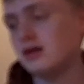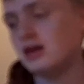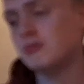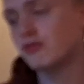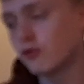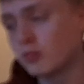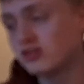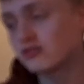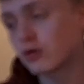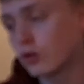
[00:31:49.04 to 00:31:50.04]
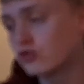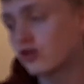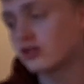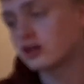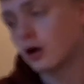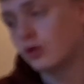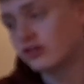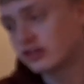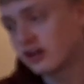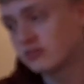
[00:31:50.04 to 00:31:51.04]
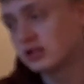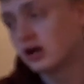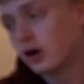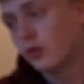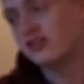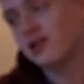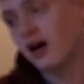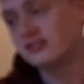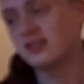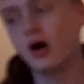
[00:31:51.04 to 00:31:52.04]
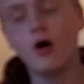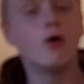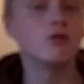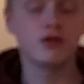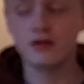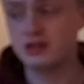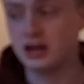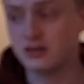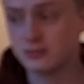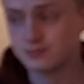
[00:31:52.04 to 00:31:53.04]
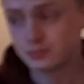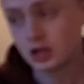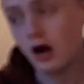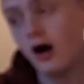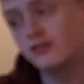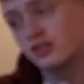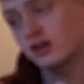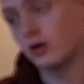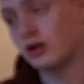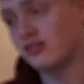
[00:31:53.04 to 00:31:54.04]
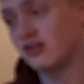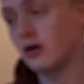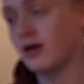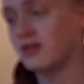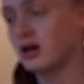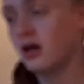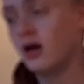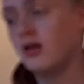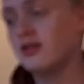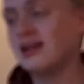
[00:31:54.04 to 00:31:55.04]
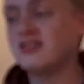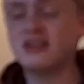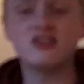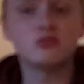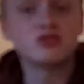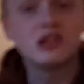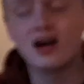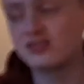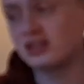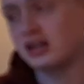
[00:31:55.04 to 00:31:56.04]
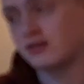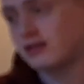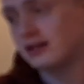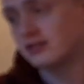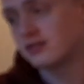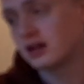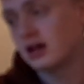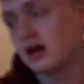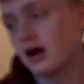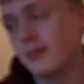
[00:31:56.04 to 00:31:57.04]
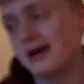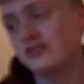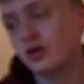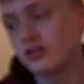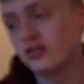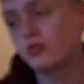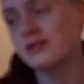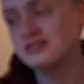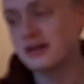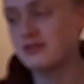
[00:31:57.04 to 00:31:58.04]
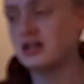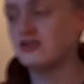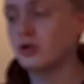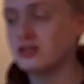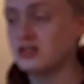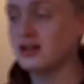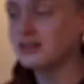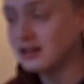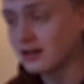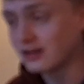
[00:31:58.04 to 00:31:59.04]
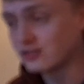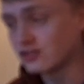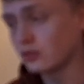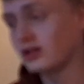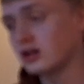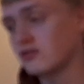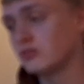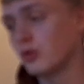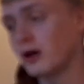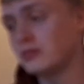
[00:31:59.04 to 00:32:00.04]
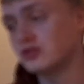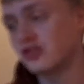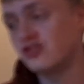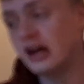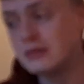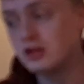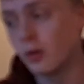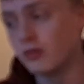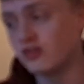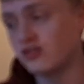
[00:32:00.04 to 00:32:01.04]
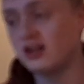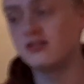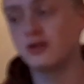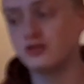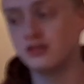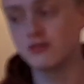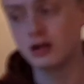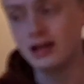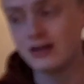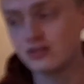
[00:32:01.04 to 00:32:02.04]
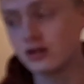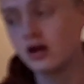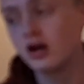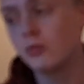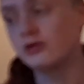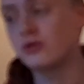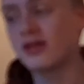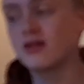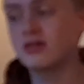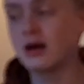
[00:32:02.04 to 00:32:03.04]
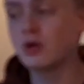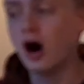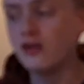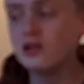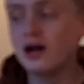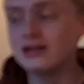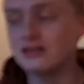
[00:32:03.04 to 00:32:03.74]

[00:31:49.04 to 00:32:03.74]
It performed its role during the coalition government, which lasted the whole 5 years. After the coalition, however, the legislation was largely ineffective, as shown in the 2017 and 2019 elections, when the government were able to shame the opposition into voting for an election, which meant that they were unlikely